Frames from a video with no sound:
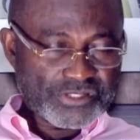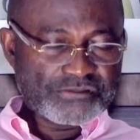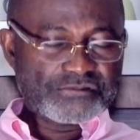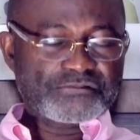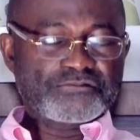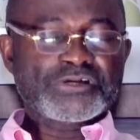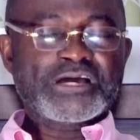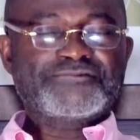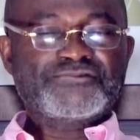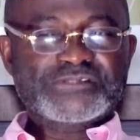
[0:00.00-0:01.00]
Okay,
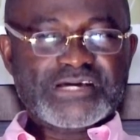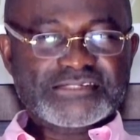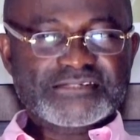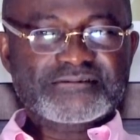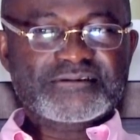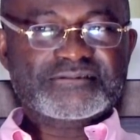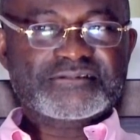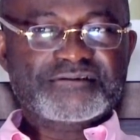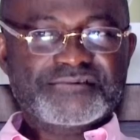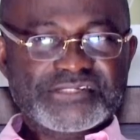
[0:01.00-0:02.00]
we have to tighten
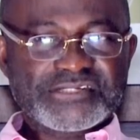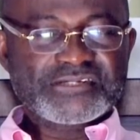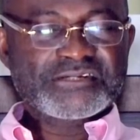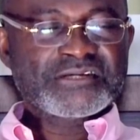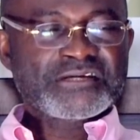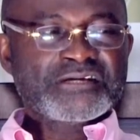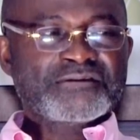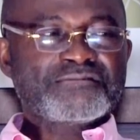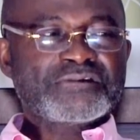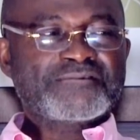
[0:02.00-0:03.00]
our security.
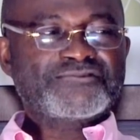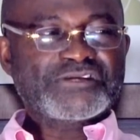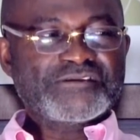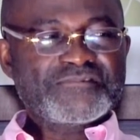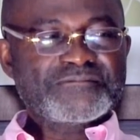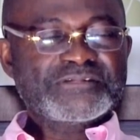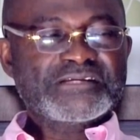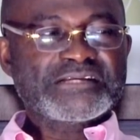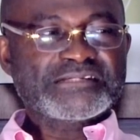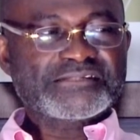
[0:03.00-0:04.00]
We have to give
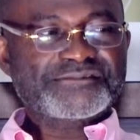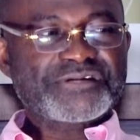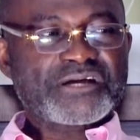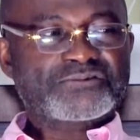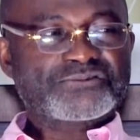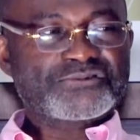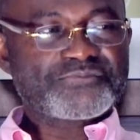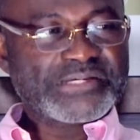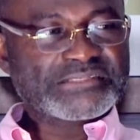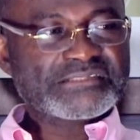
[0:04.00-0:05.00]
them the necessary
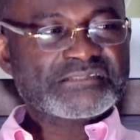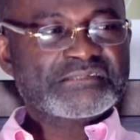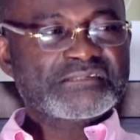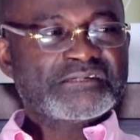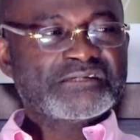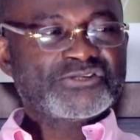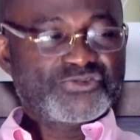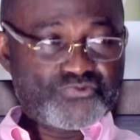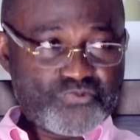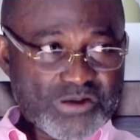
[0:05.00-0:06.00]
accoutrements
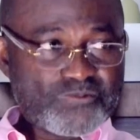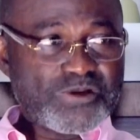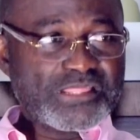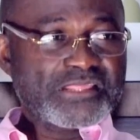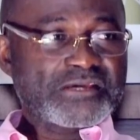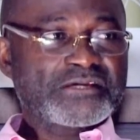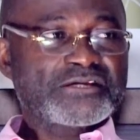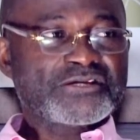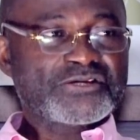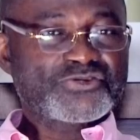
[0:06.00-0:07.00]
to work with
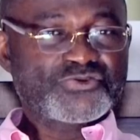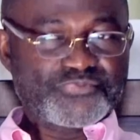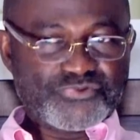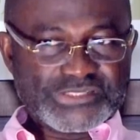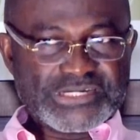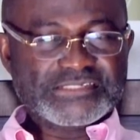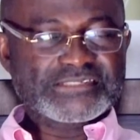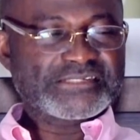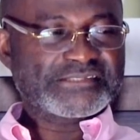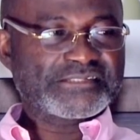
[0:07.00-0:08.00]
to
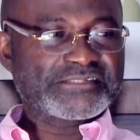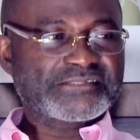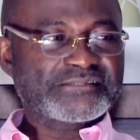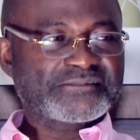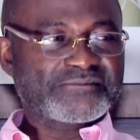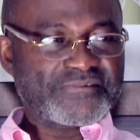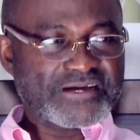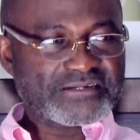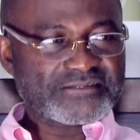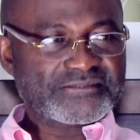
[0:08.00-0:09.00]
protect the citizens
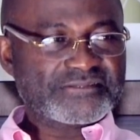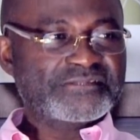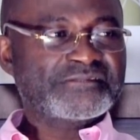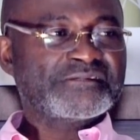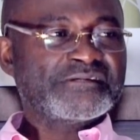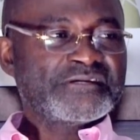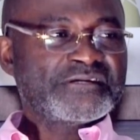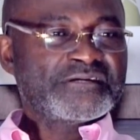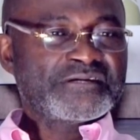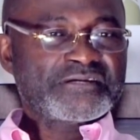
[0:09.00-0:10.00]
of our country.
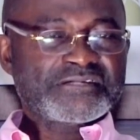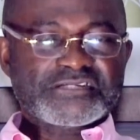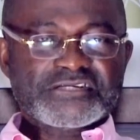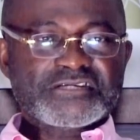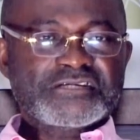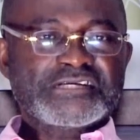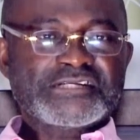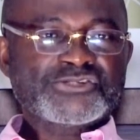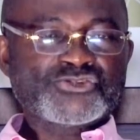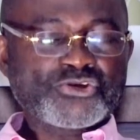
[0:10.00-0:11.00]
And
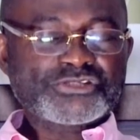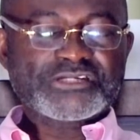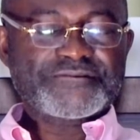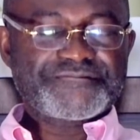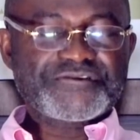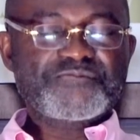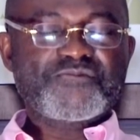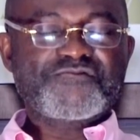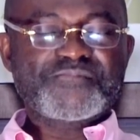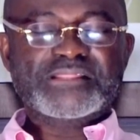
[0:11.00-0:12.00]
it is not the
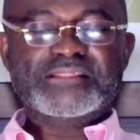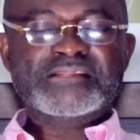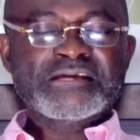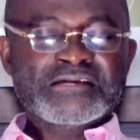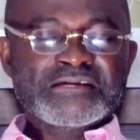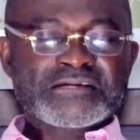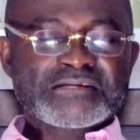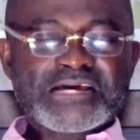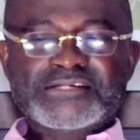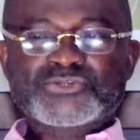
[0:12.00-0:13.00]
free movement
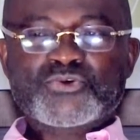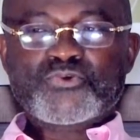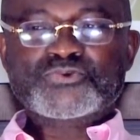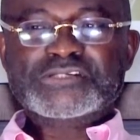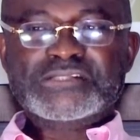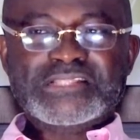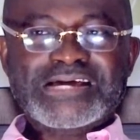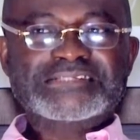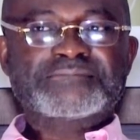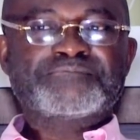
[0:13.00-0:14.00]
that is
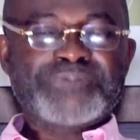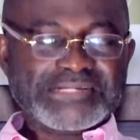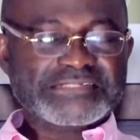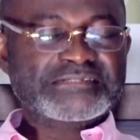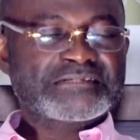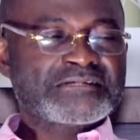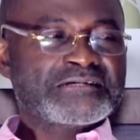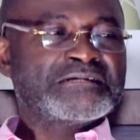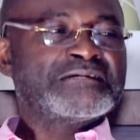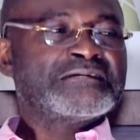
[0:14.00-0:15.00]
causing that, but